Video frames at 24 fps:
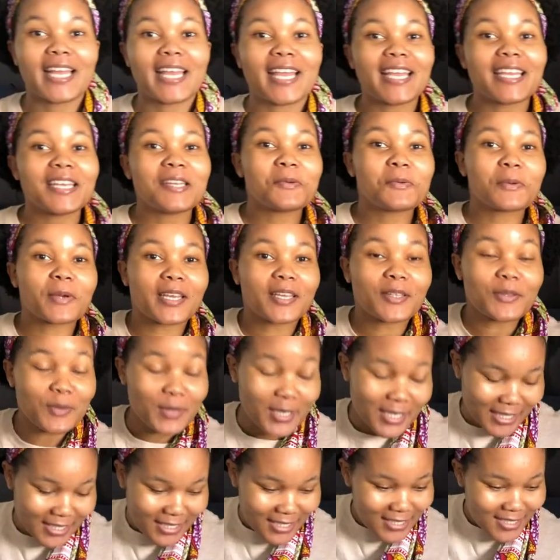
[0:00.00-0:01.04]
anyway, you
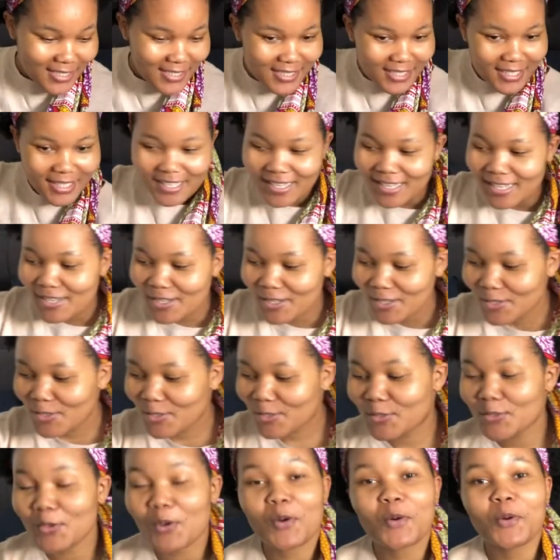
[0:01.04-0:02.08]
guys.
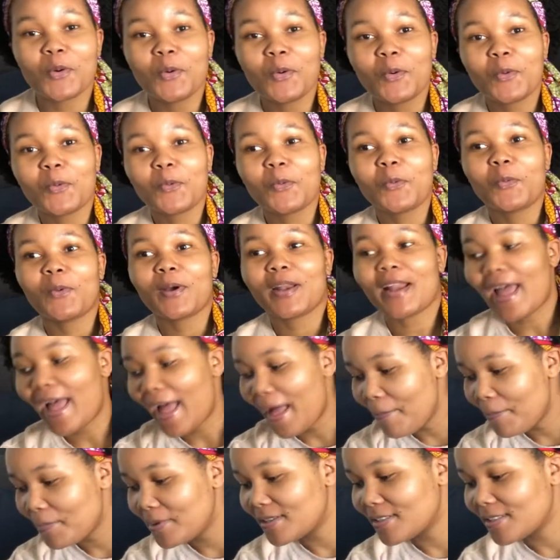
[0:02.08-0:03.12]
So, what
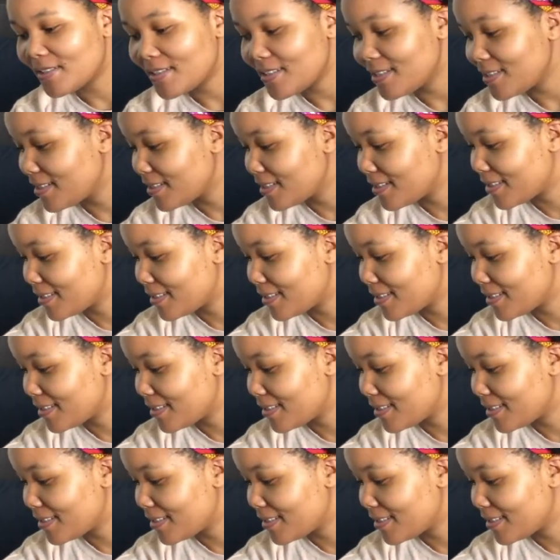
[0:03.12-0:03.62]
happened